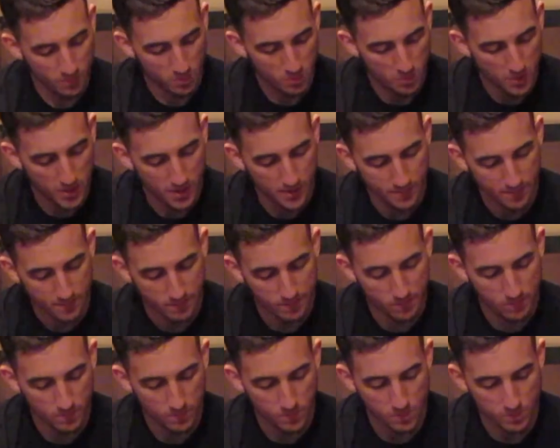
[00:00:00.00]
but
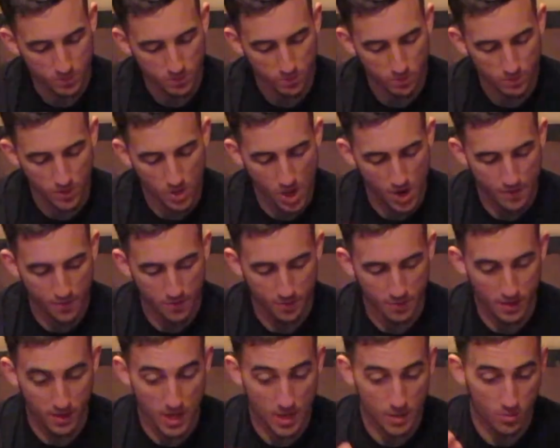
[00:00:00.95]
they offered
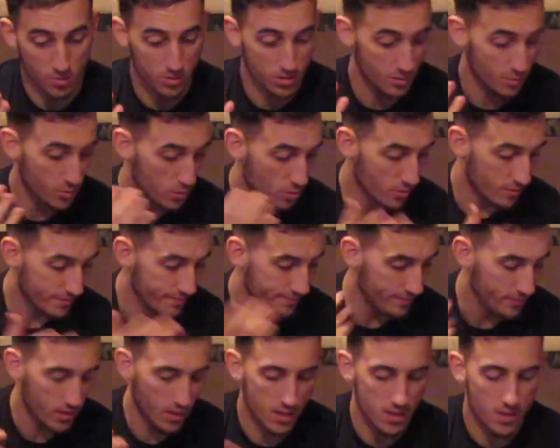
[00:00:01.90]
me a lot more support
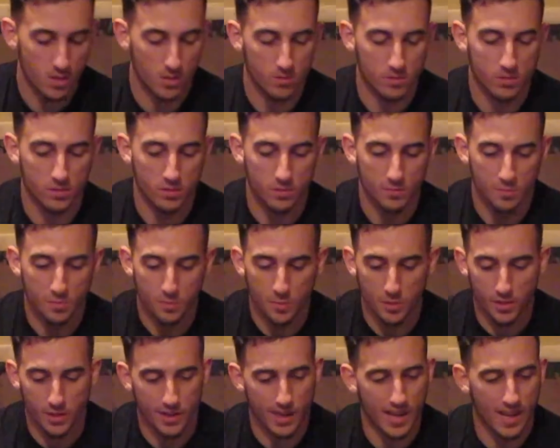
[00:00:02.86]
than those.
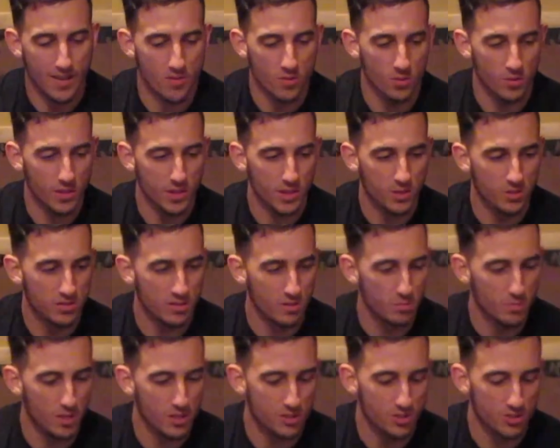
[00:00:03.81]
But I haven't really used
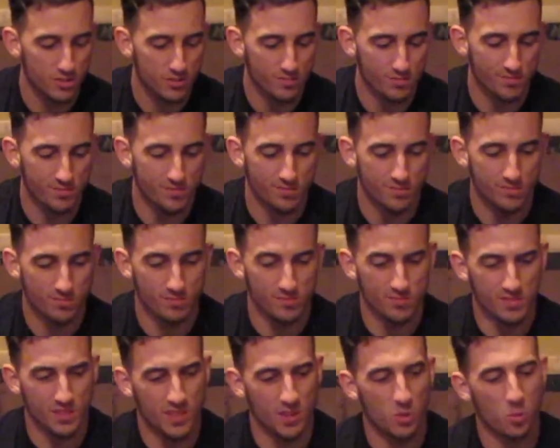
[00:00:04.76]
them much
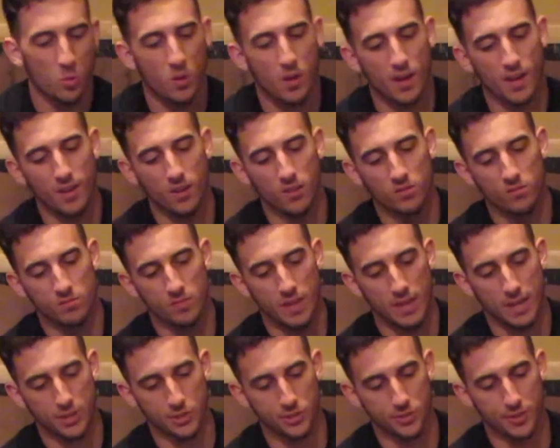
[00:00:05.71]
in a while,
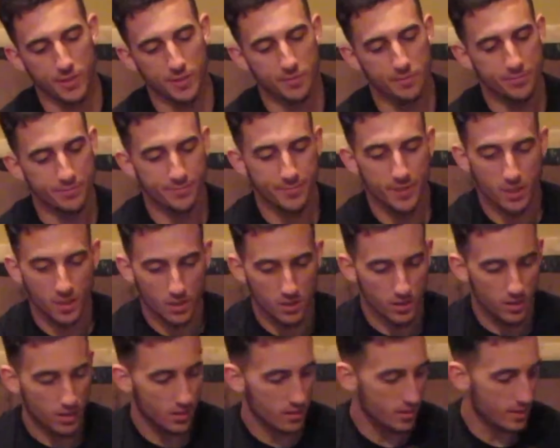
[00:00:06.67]
actually.
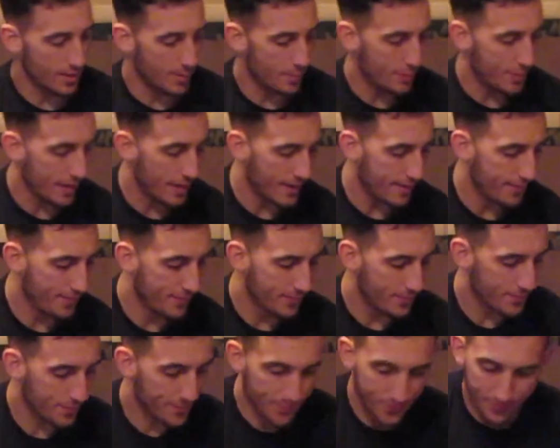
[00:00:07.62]
Not bad.
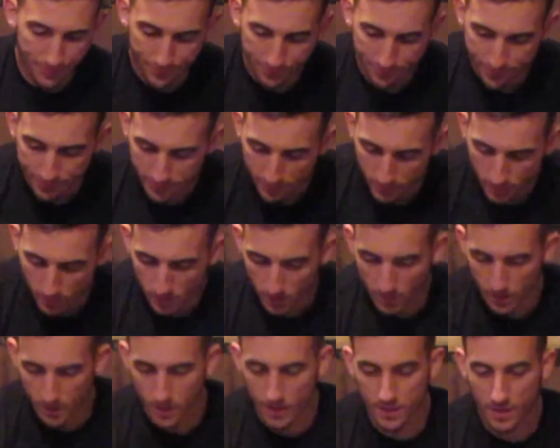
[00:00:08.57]

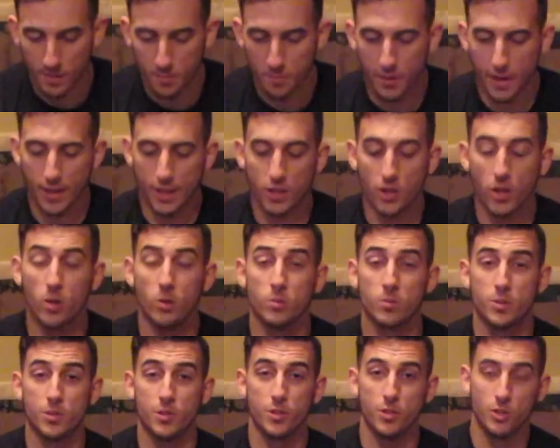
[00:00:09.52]
And then my
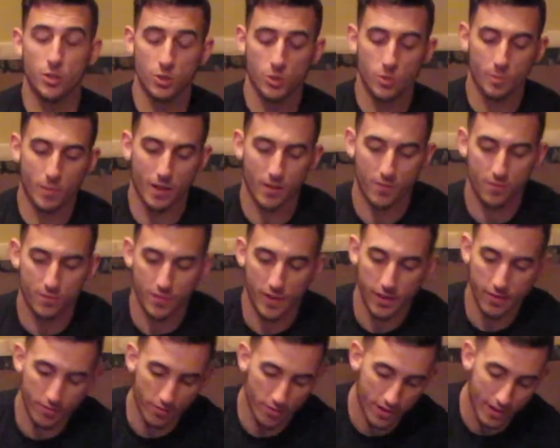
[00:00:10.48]
go-to, my
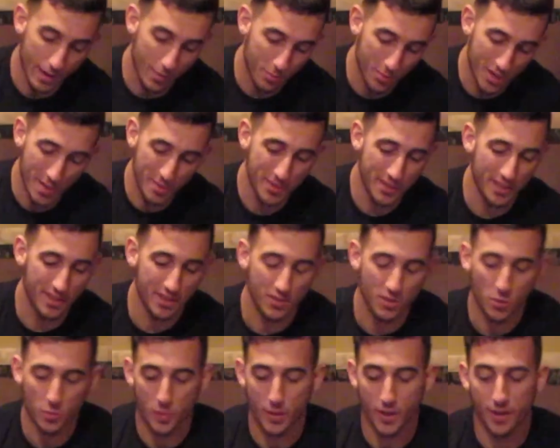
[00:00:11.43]
favorite, I probably need a
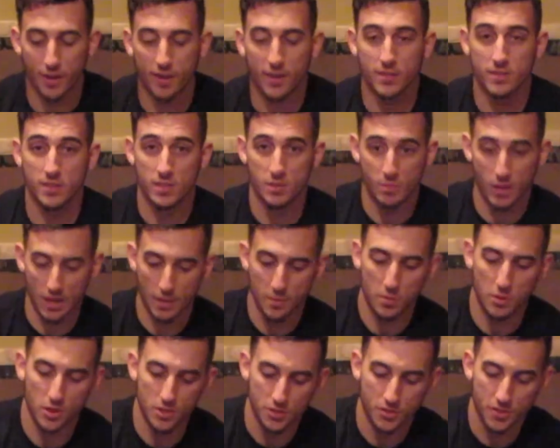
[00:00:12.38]
new pair because these bad
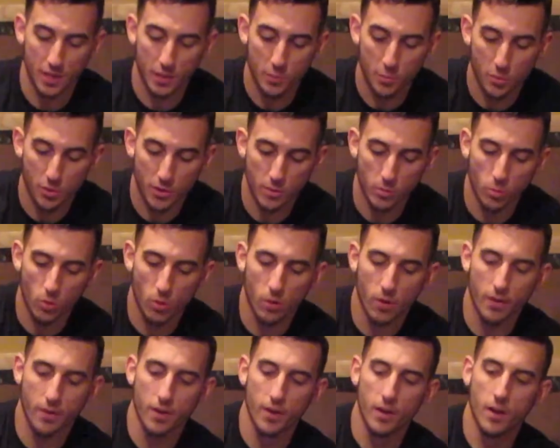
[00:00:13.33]
boys are getting pretty worn.